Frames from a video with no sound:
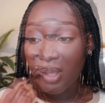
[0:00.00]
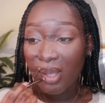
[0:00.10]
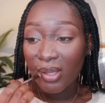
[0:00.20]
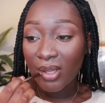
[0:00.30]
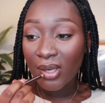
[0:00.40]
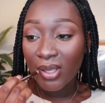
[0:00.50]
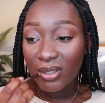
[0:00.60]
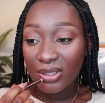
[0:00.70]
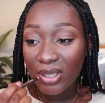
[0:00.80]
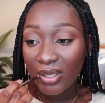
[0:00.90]
And then I
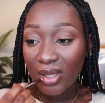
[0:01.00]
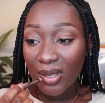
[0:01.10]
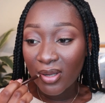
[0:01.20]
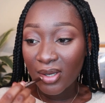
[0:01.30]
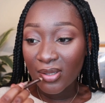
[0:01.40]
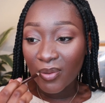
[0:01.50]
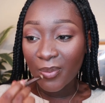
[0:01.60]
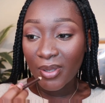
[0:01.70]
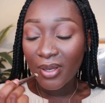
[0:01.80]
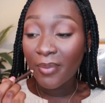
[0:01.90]
shade the corners
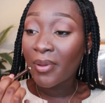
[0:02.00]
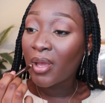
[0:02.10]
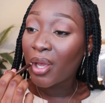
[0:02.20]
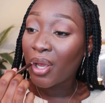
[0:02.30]
of my lip.